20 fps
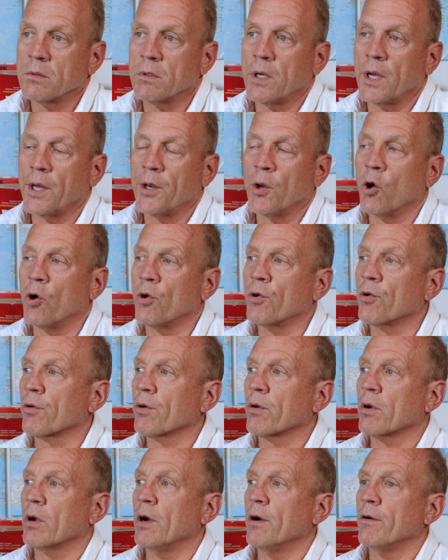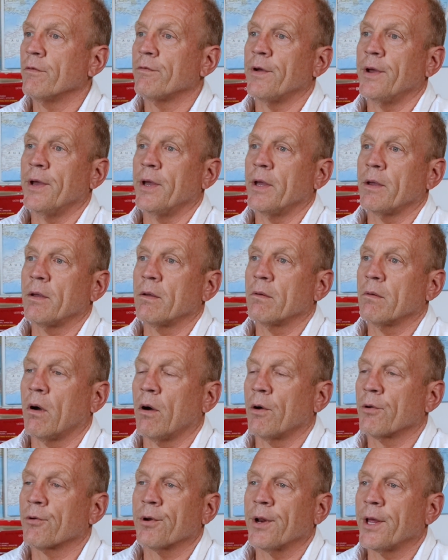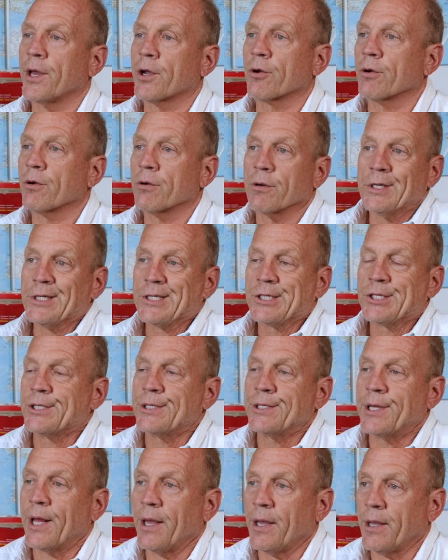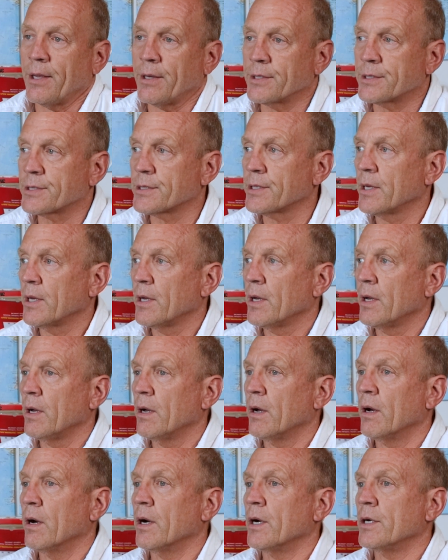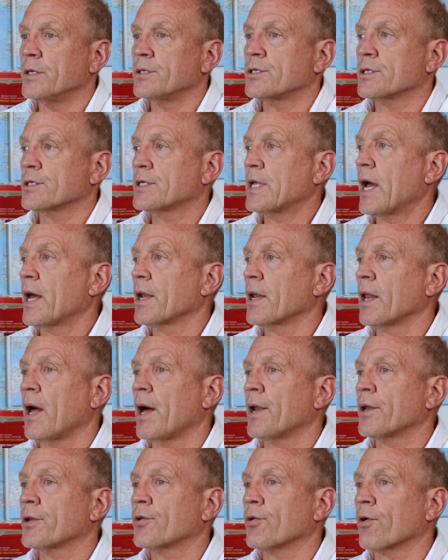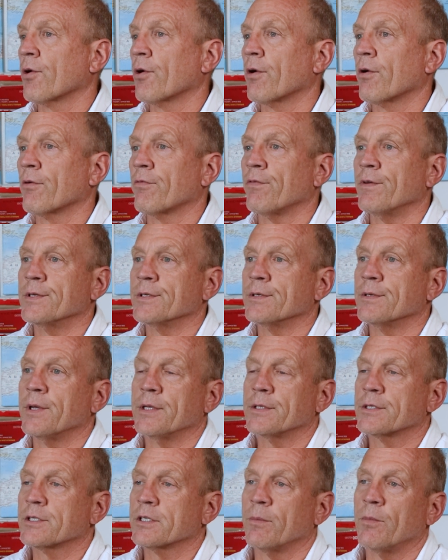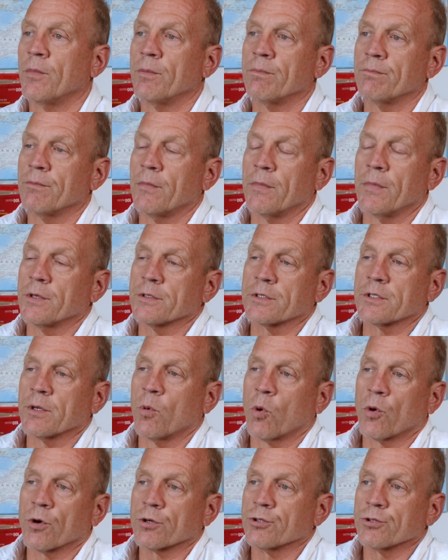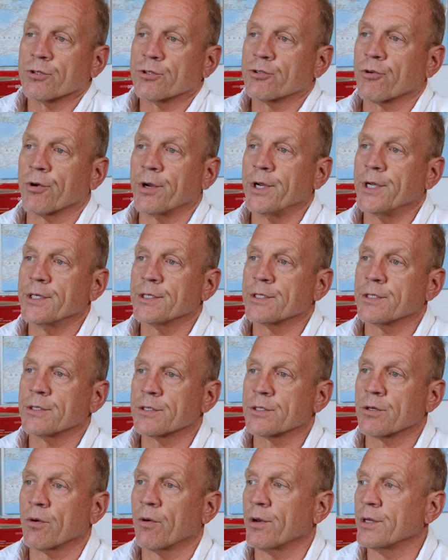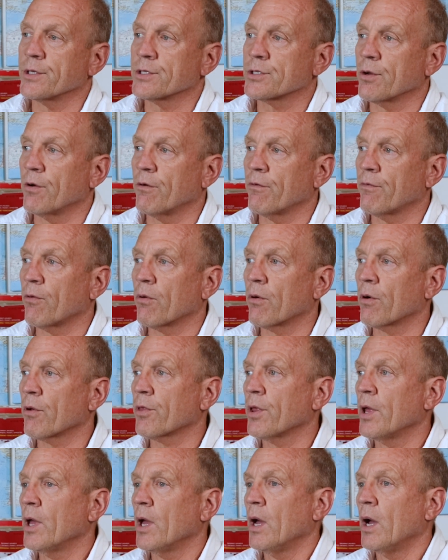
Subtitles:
owner of a 100-acre estate just had a lot of turf and some orchard trees and so on and so forth,